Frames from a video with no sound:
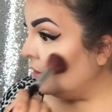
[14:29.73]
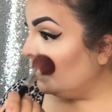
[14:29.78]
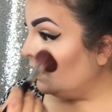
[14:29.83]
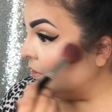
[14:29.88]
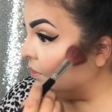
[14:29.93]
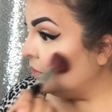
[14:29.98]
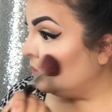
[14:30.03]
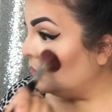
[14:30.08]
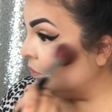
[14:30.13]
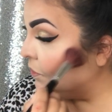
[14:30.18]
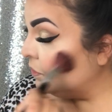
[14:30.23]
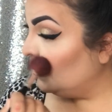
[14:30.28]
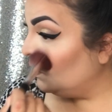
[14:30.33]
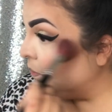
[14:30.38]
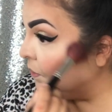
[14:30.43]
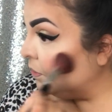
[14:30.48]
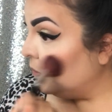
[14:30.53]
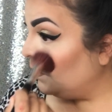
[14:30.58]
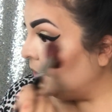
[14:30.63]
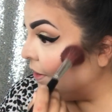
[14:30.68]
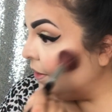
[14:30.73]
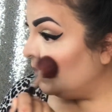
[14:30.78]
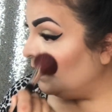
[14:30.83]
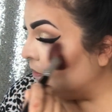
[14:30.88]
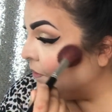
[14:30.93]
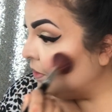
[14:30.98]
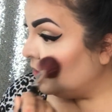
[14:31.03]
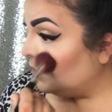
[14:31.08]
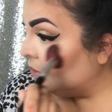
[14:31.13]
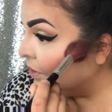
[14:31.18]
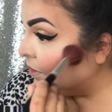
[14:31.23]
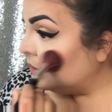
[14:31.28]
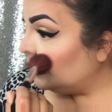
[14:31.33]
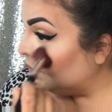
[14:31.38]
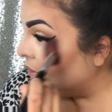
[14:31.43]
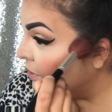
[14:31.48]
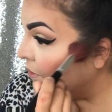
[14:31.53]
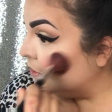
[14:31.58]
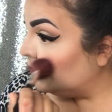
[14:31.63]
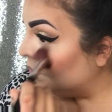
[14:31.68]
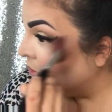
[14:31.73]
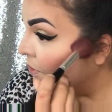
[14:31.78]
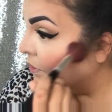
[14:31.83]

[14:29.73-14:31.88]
And it's super pigmented,